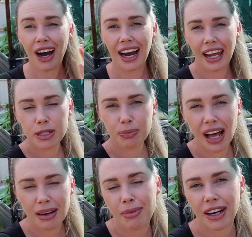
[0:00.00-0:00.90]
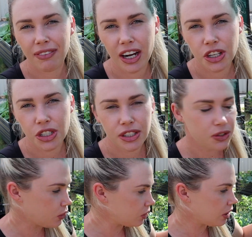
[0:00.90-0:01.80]
I like to plant my radishes
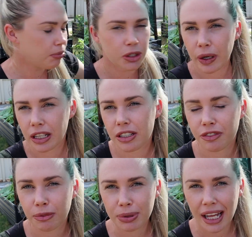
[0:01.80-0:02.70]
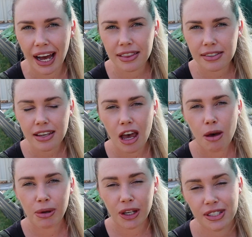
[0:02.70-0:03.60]
all in between different plants
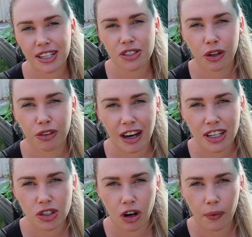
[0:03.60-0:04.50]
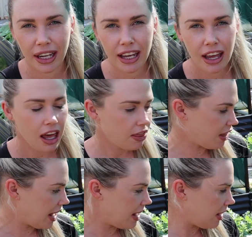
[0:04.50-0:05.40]
because they're so fast growing.
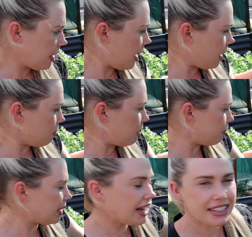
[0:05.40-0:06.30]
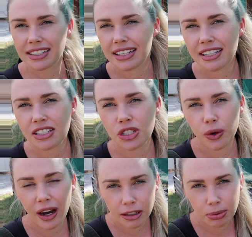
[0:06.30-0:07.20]
They can be planted next to
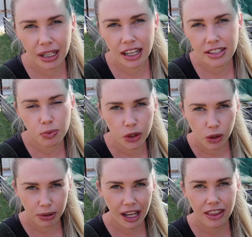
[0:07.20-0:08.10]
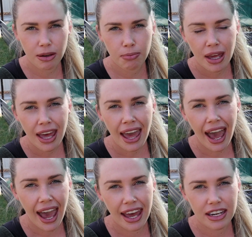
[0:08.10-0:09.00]
your other plants when you plant them,
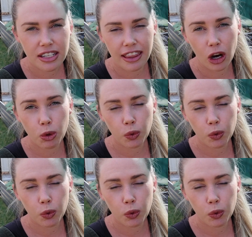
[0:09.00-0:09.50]
and they'll be